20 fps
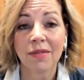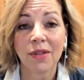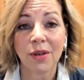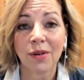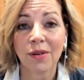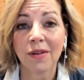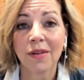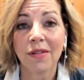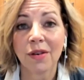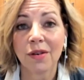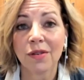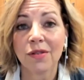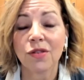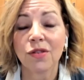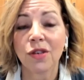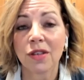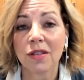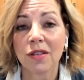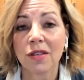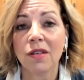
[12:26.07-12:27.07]
There's
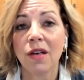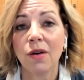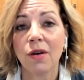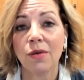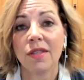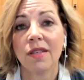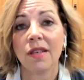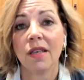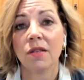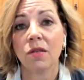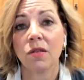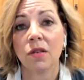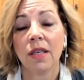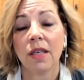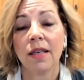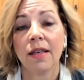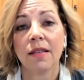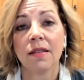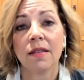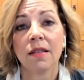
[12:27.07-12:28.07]
just no such
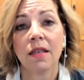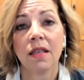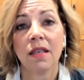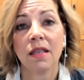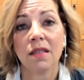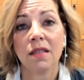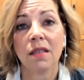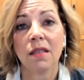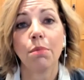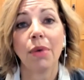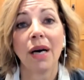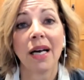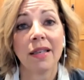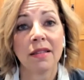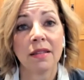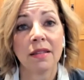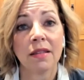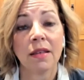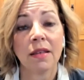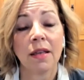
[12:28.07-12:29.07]
thing as an easy
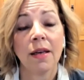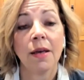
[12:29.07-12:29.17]
button.